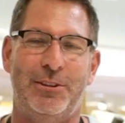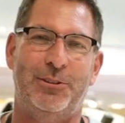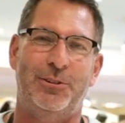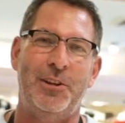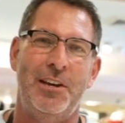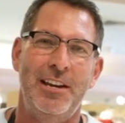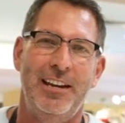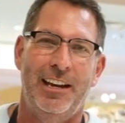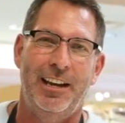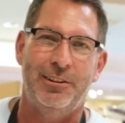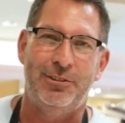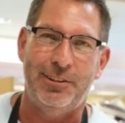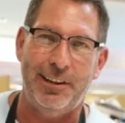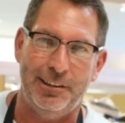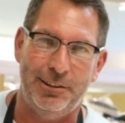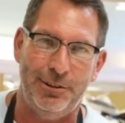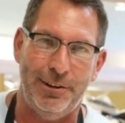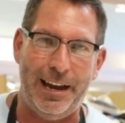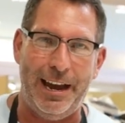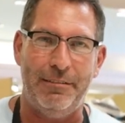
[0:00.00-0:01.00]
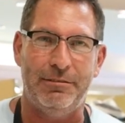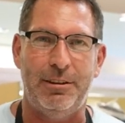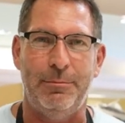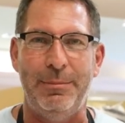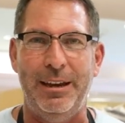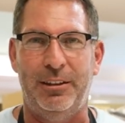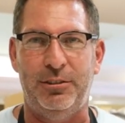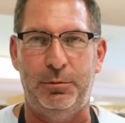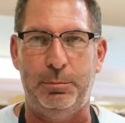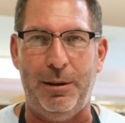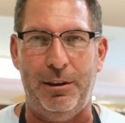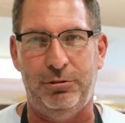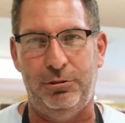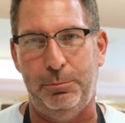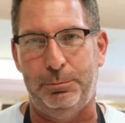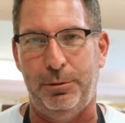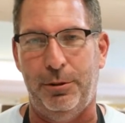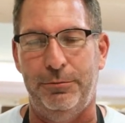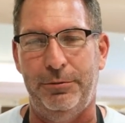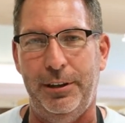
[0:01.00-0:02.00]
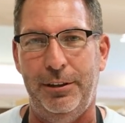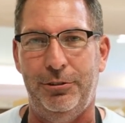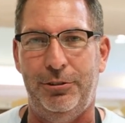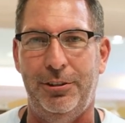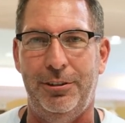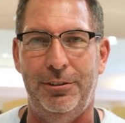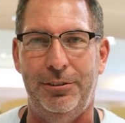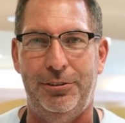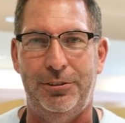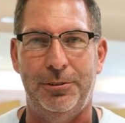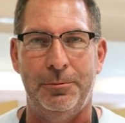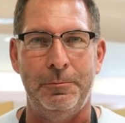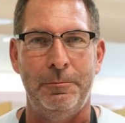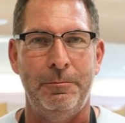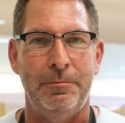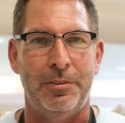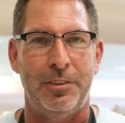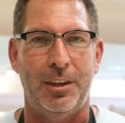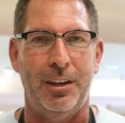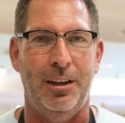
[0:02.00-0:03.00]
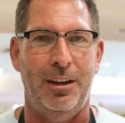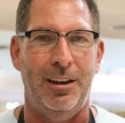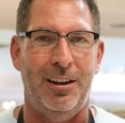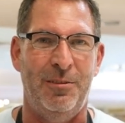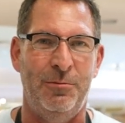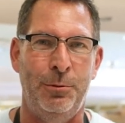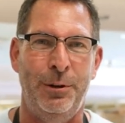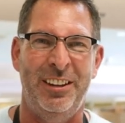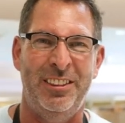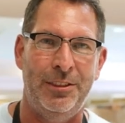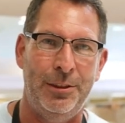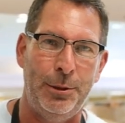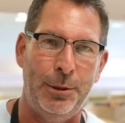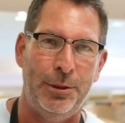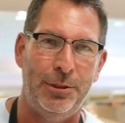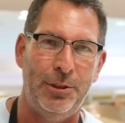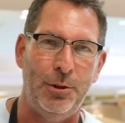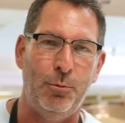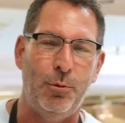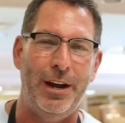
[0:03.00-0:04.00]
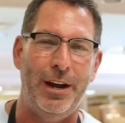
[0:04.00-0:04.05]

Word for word: it's, it's like you have to make special provisions uh, with the